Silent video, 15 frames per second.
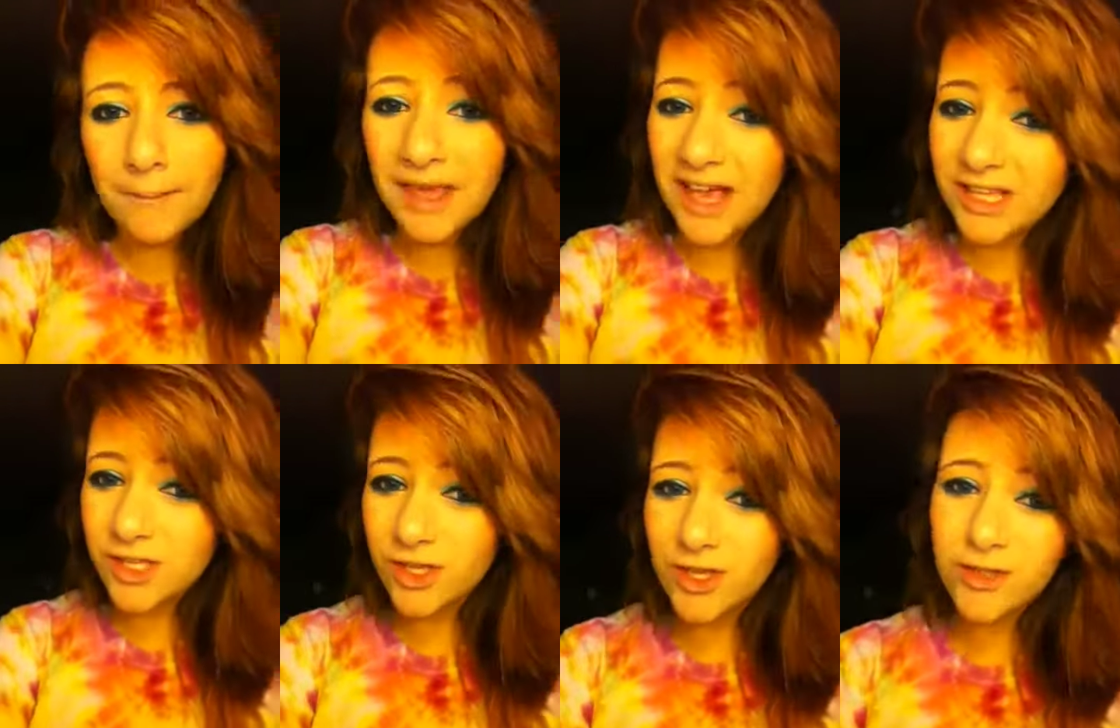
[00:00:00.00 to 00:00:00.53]

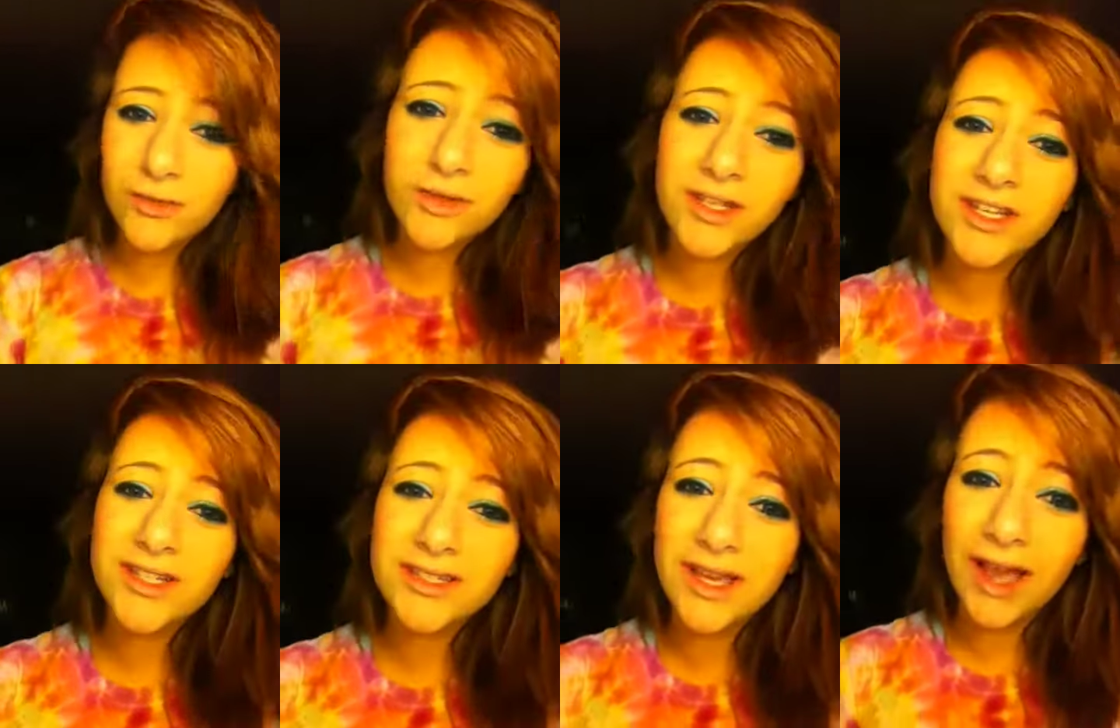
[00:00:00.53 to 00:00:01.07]
Yeah, so that's
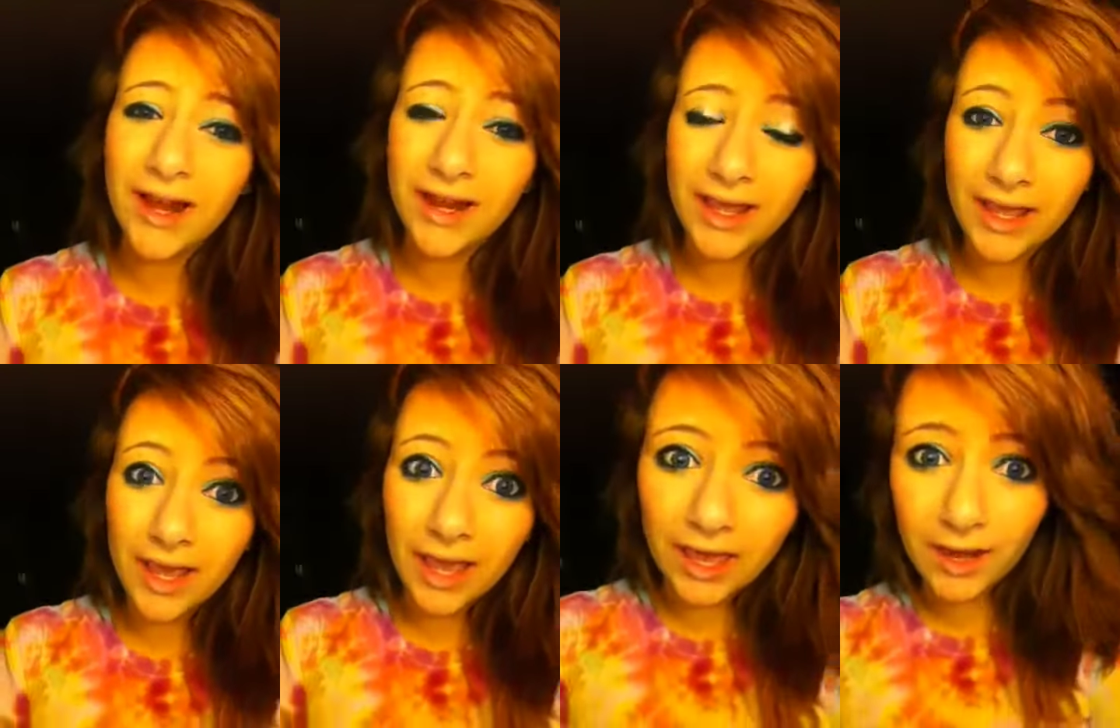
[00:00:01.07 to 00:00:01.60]
really
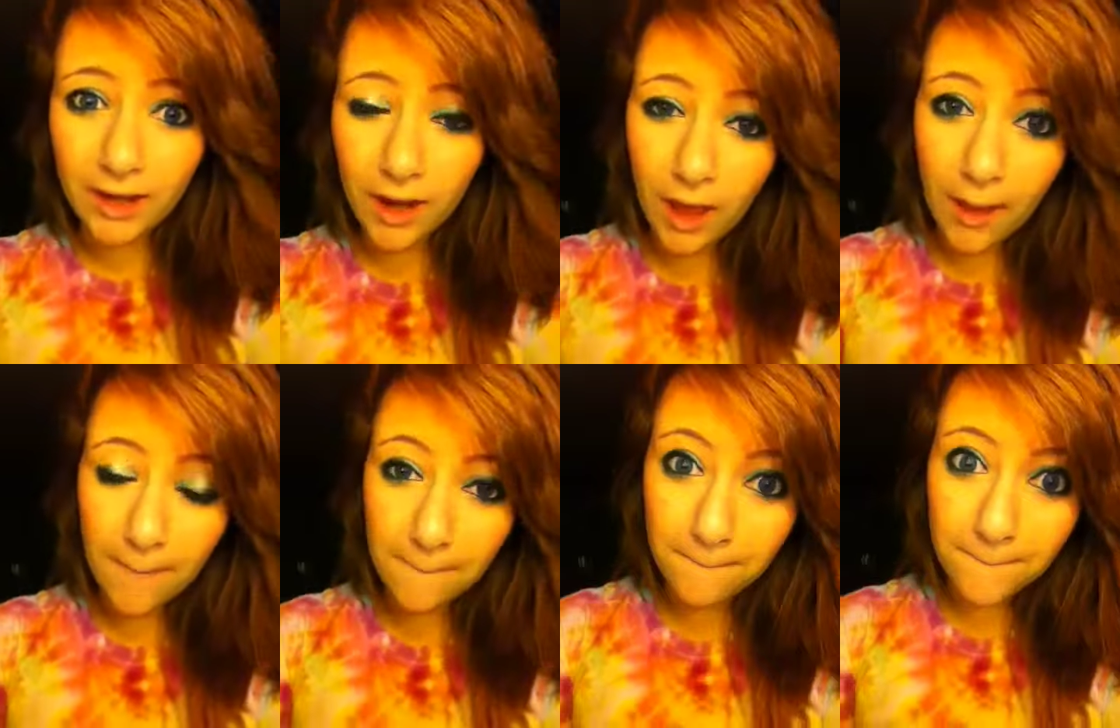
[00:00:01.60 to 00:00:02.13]
exciting,
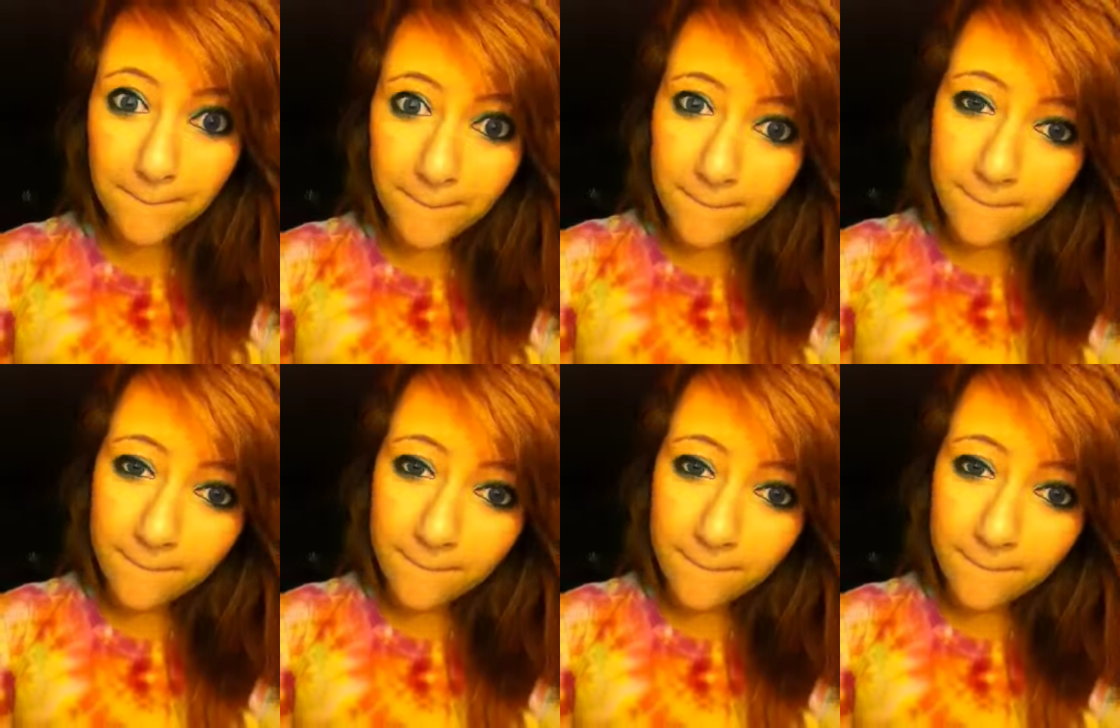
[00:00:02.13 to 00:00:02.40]
and